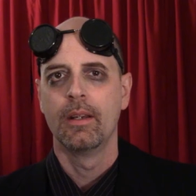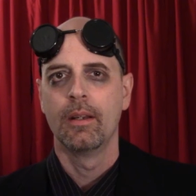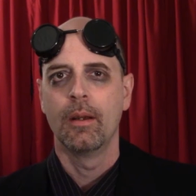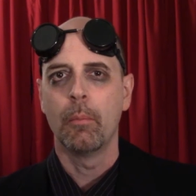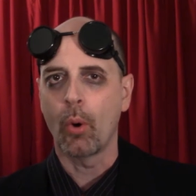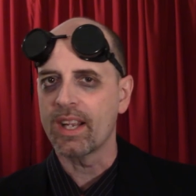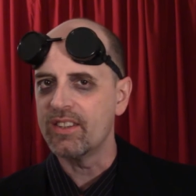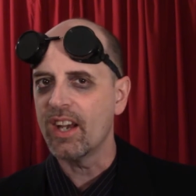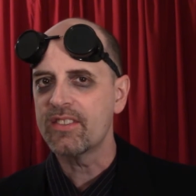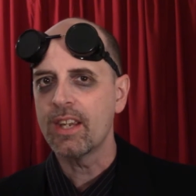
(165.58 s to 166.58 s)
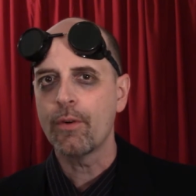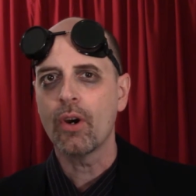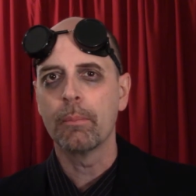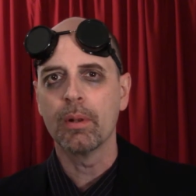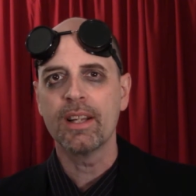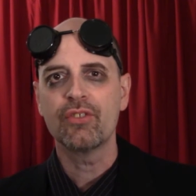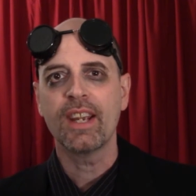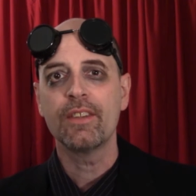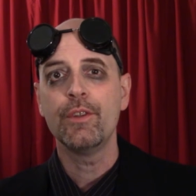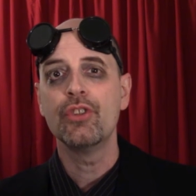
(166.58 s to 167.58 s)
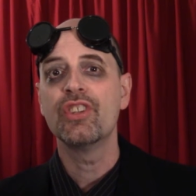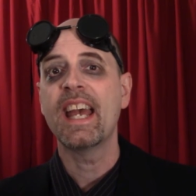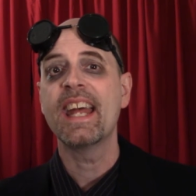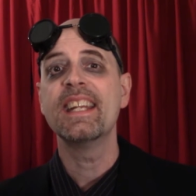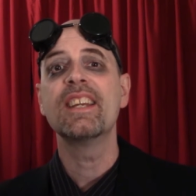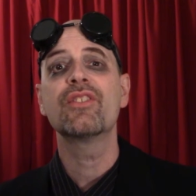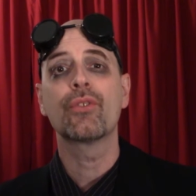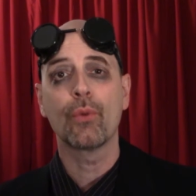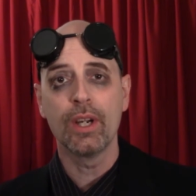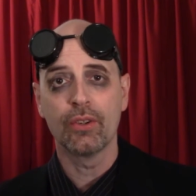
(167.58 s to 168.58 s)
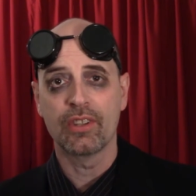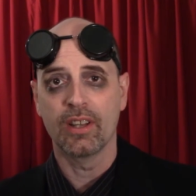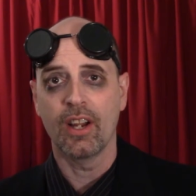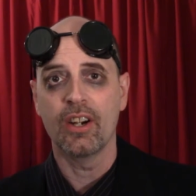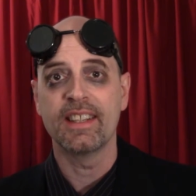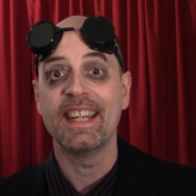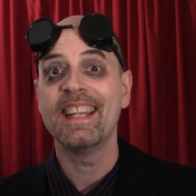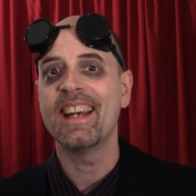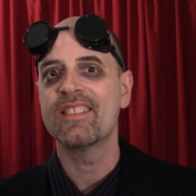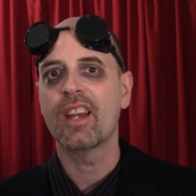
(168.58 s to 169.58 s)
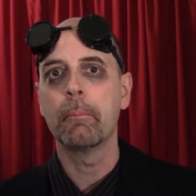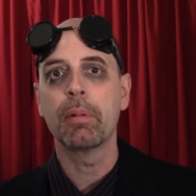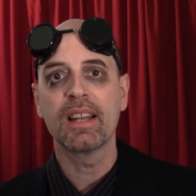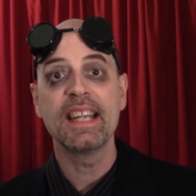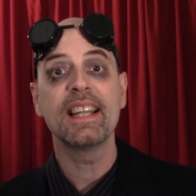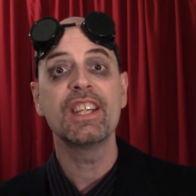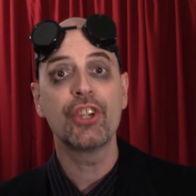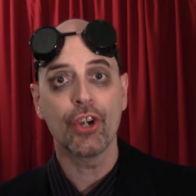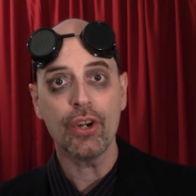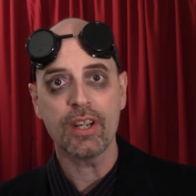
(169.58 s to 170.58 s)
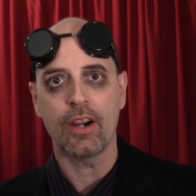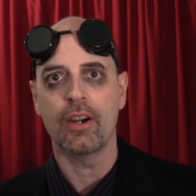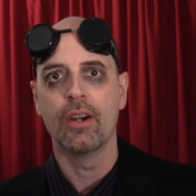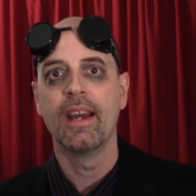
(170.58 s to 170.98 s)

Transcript: Morgan does give her a blood transfusion and is thrilled to learn that it has completely cured her.